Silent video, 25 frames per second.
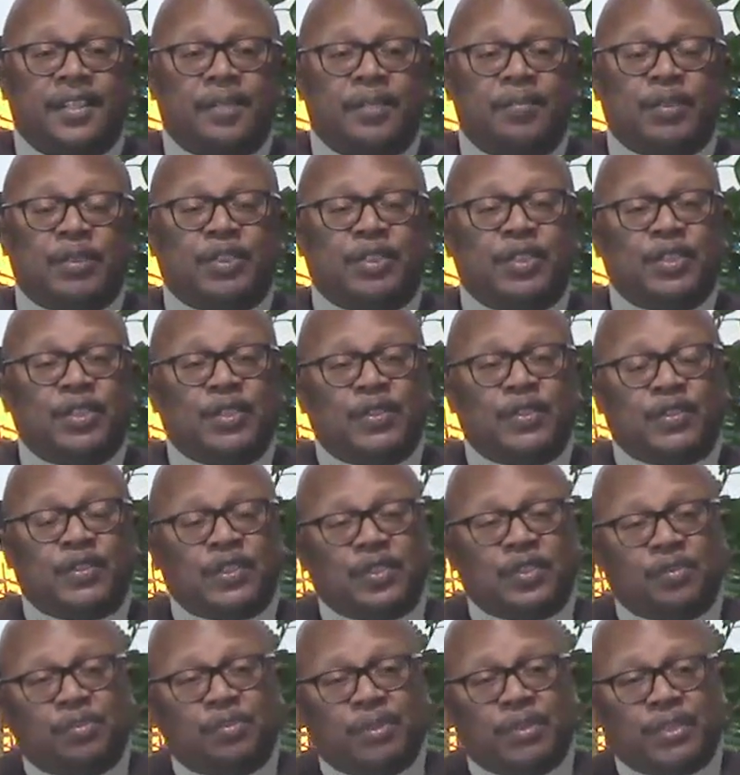But you go to
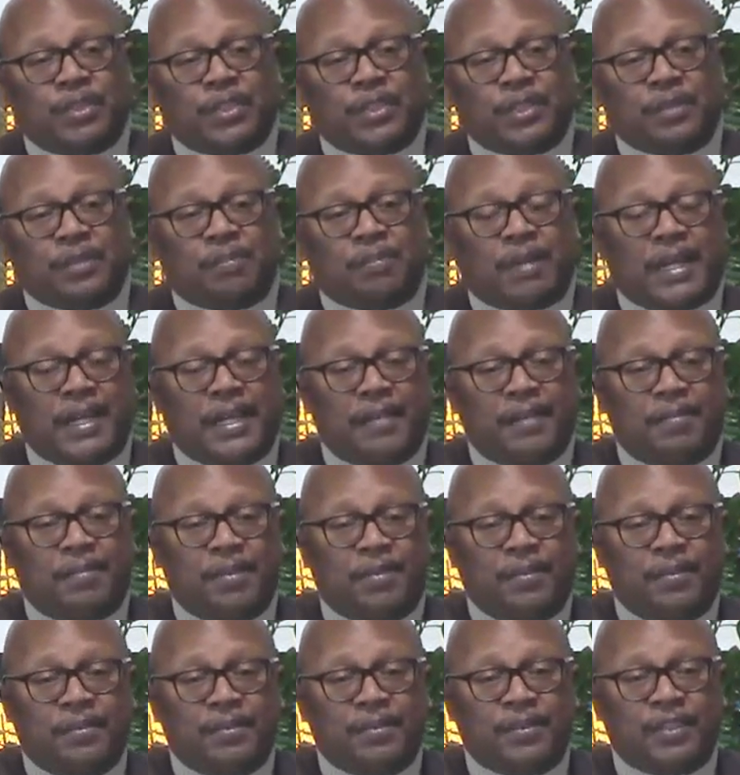the book of the
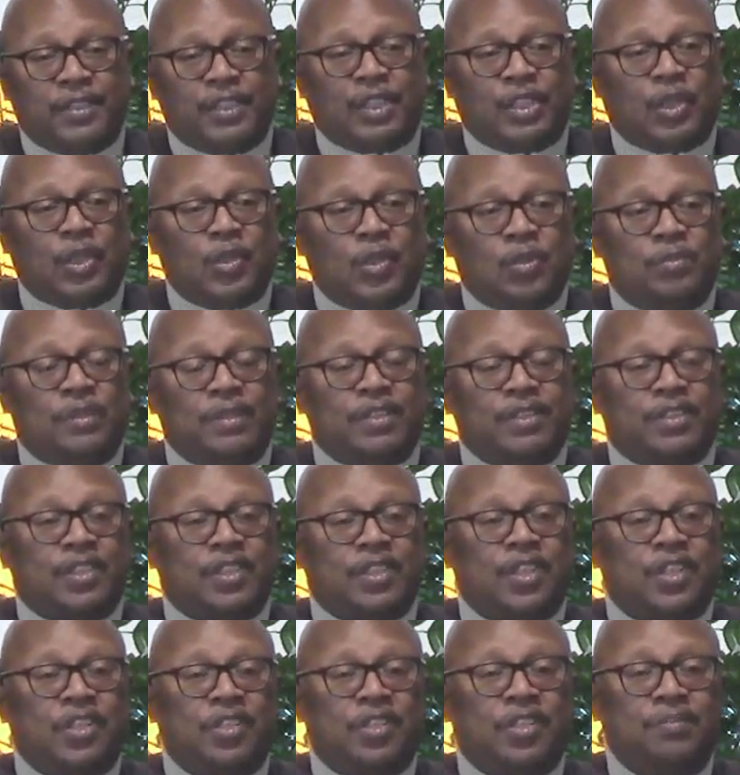Bible, Job and
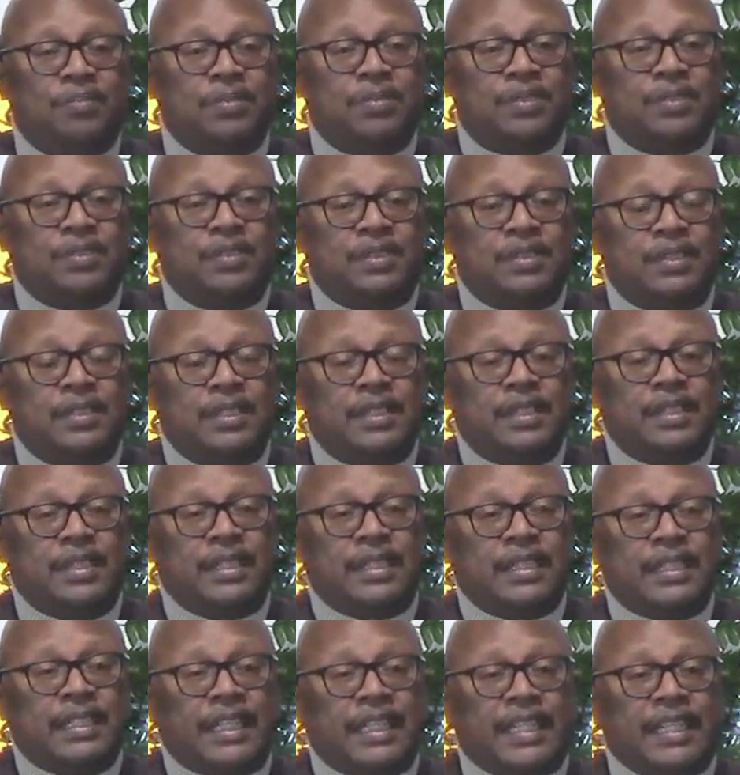Psalms,
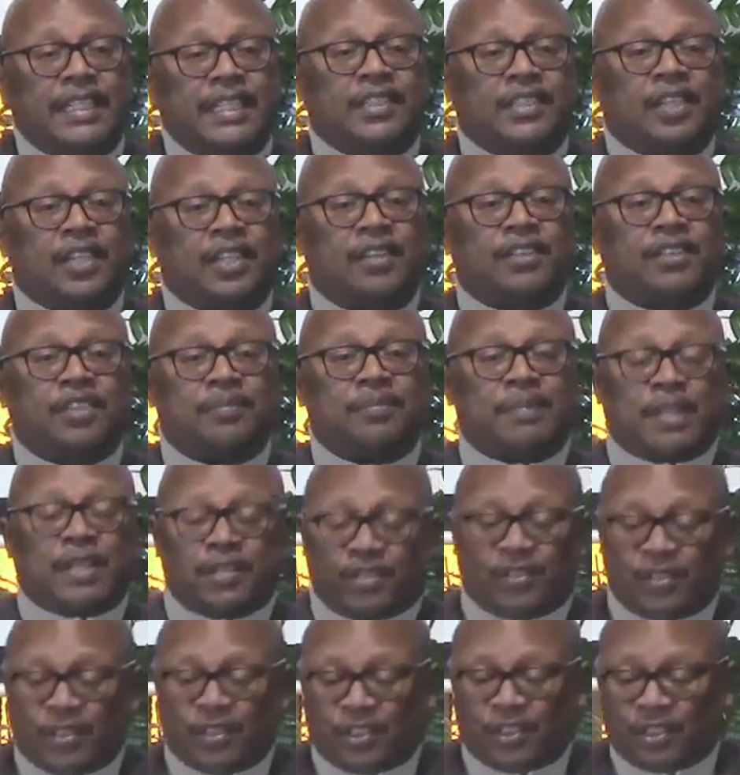and it talks
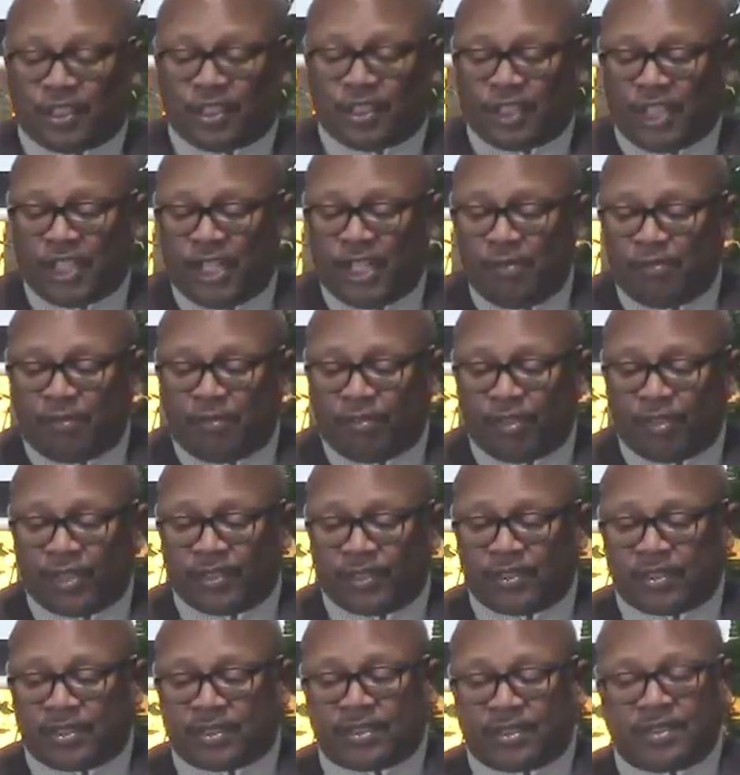about the
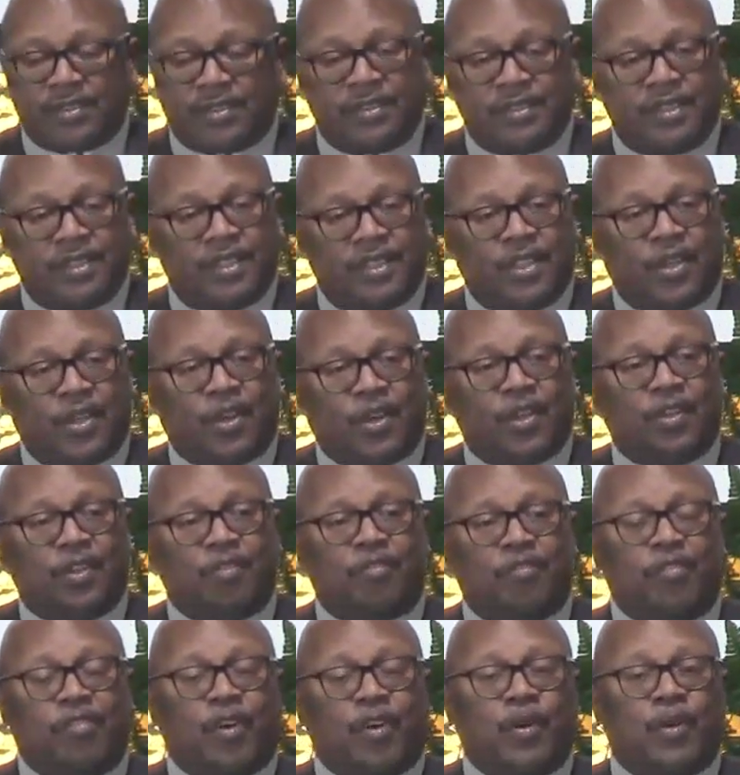circumference or the
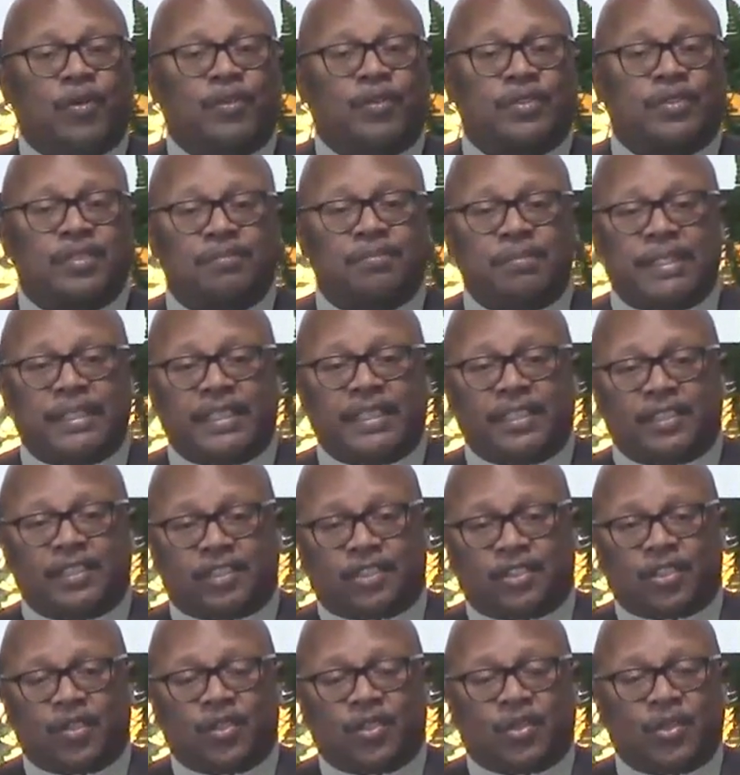vault, meaning
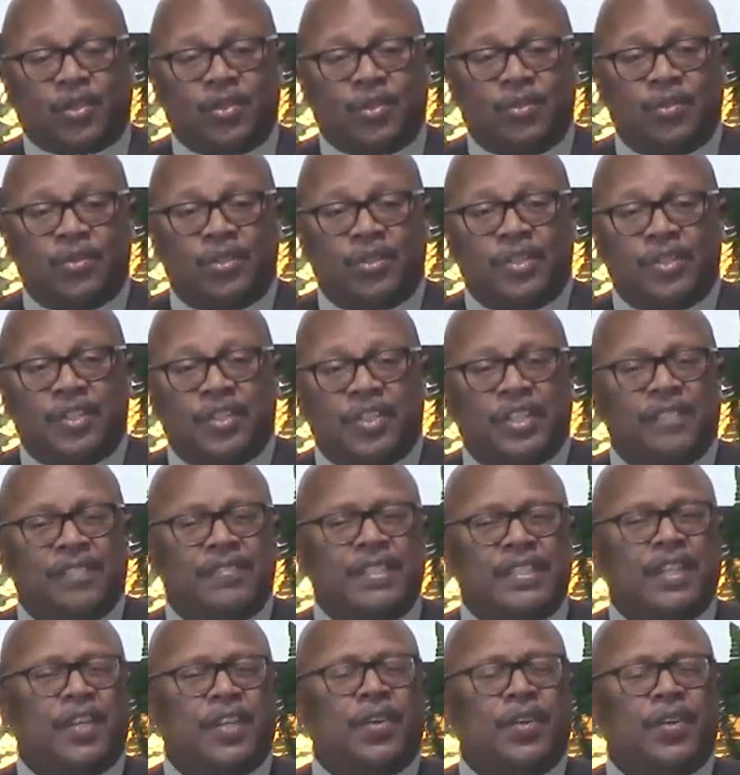circle, of
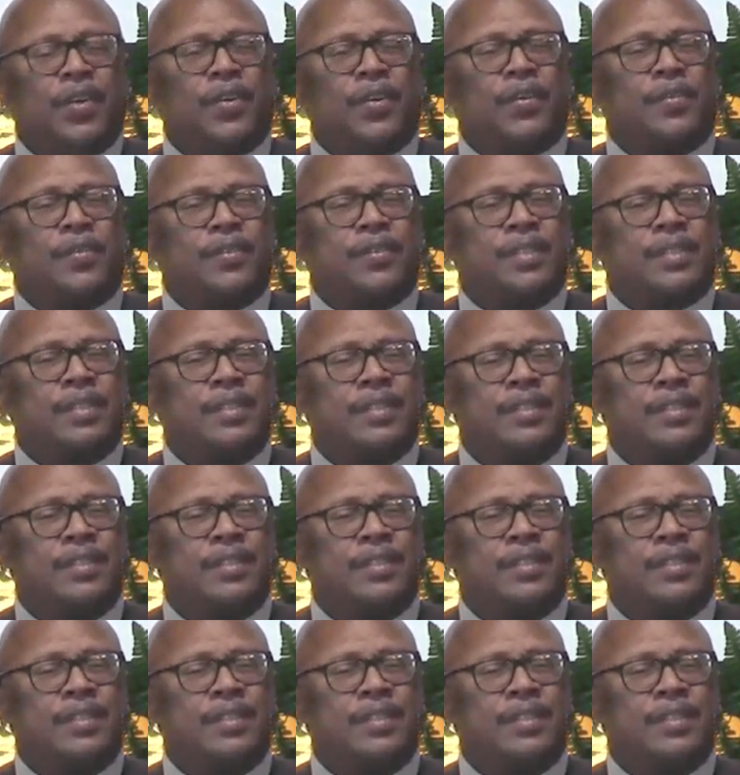the earth.